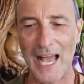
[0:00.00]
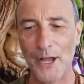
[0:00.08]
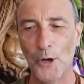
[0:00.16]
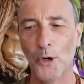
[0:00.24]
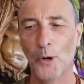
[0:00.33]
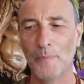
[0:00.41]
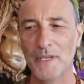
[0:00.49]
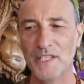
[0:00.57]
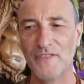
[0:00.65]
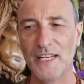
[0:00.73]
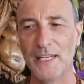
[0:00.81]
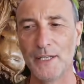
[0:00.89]
I hope
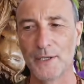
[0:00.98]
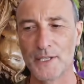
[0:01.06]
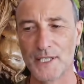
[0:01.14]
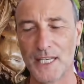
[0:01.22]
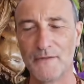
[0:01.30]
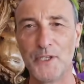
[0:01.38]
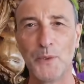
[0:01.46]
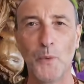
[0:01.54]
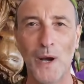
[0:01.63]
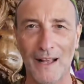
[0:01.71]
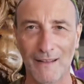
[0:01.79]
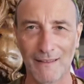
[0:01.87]
this video serves you
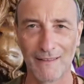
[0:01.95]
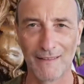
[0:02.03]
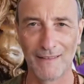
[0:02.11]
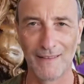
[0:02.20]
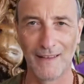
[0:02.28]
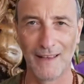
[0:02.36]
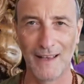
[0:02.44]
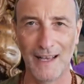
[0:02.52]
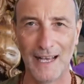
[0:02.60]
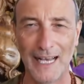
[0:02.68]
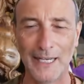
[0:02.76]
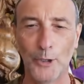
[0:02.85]
well.
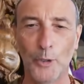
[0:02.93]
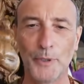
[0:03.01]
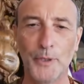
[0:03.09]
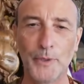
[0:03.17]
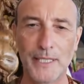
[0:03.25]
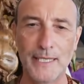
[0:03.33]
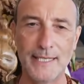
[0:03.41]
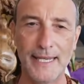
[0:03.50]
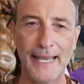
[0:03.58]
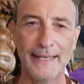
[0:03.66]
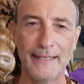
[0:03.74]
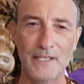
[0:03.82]
I hope you can
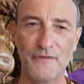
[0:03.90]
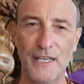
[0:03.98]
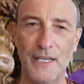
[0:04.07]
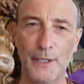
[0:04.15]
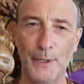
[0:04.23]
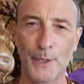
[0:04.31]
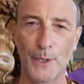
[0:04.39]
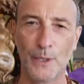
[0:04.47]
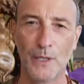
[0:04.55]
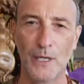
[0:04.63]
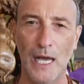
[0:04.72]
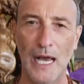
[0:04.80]
take this
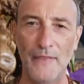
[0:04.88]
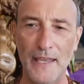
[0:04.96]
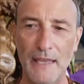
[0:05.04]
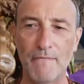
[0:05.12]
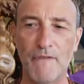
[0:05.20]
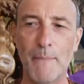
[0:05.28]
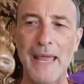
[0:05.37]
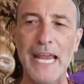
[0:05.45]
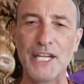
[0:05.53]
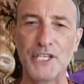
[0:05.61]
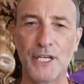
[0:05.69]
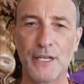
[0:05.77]
video and the
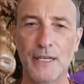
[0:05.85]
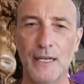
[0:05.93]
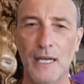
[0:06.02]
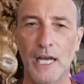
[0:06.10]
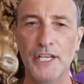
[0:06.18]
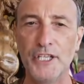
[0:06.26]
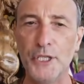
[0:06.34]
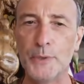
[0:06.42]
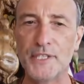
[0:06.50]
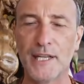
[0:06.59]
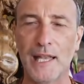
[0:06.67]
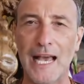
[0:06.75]
information and
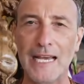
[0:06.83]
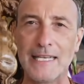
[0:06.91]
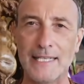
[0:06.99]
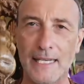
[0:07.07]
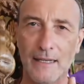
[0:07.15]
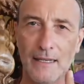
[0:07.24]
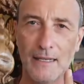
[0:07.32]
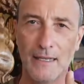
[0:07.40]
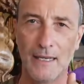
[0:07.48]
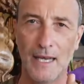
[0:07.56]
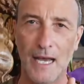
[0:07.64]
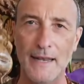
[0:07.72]
utilize it
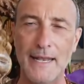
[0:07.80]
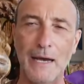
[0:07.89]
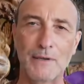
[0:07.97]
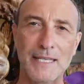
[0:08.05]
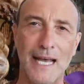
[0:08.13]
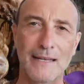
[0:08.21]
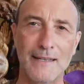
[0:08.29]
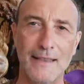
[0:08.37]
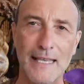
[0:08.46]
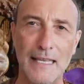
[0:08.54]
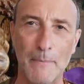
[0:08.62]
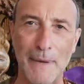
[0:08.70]
and now start to
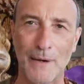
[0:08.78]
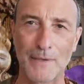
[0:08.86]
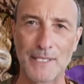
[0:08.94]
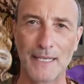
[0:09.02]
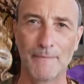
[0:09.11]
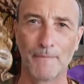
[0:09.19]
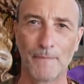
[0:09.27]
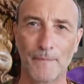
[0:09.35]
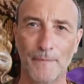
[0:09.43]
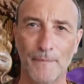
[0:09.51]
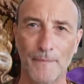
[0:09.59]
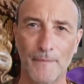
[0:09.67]
think about it.
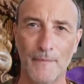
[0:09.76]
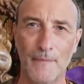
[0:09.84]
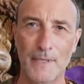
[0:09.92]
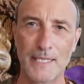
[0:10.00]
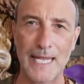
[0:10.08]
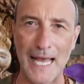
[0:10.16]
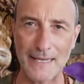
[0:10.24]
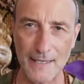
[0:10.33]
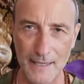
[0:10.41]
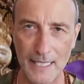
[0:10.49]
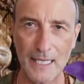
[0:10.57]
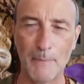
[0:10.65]

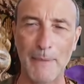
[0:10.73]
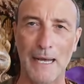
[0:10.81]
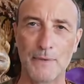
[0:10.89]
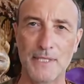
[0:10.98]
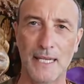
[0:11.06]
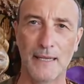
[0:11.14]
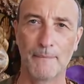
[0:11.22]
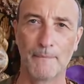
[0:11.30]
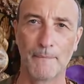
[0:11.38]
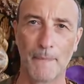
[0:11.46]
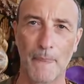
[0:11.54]
Start to think about it.